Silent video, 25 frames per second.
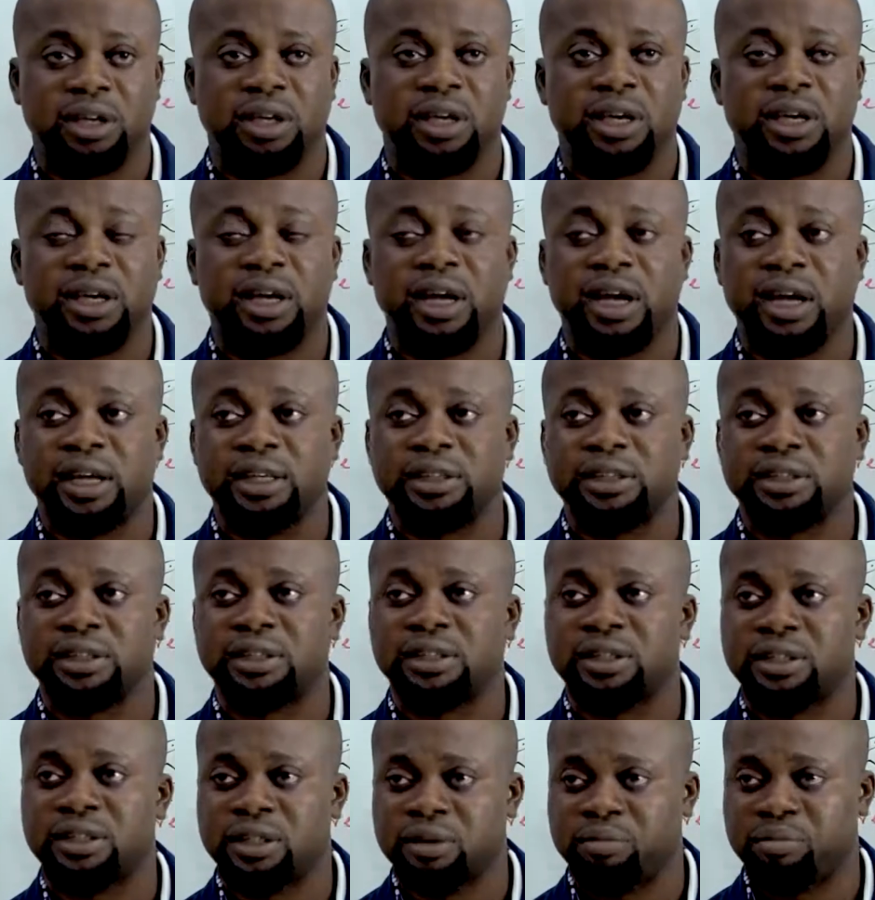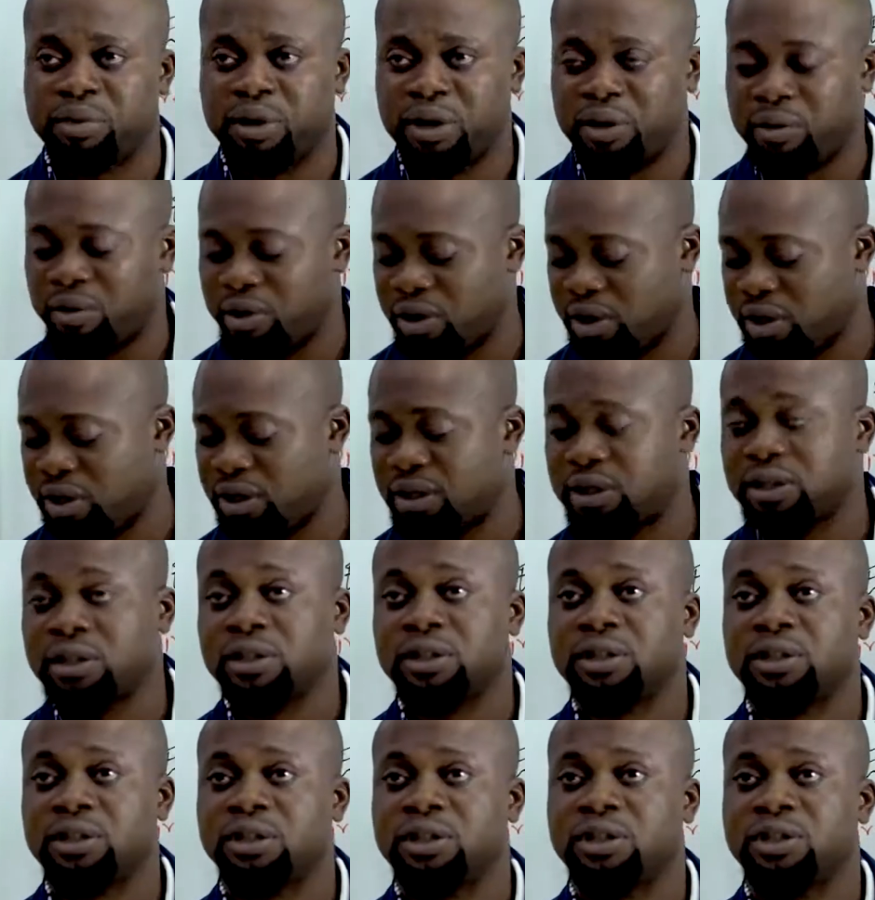it has the power
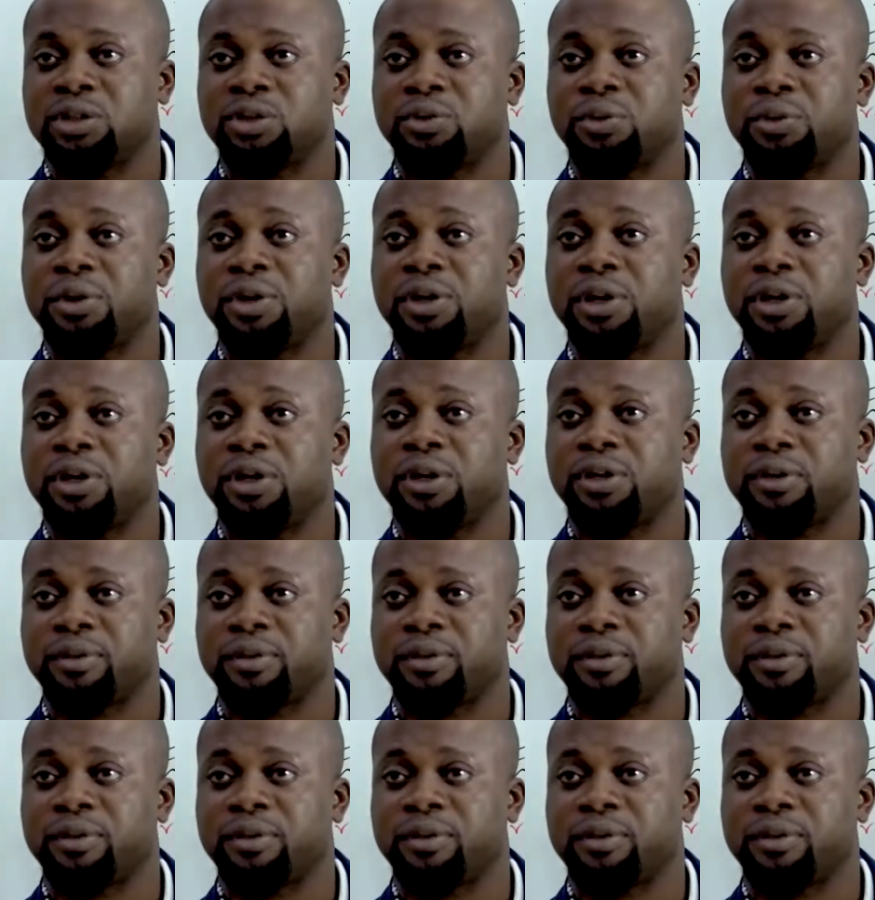to kill.